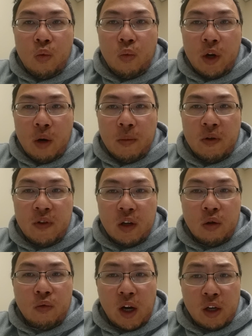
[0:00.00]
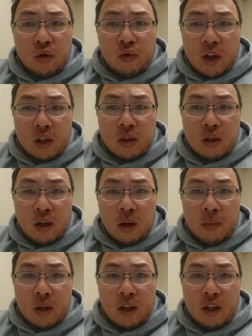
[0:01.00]
We are moving in the right direction,
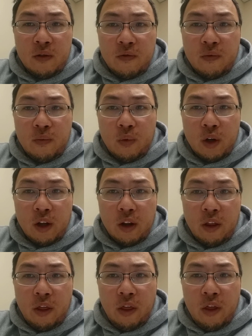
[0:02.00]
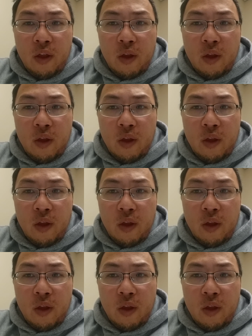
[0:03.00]
I believe, with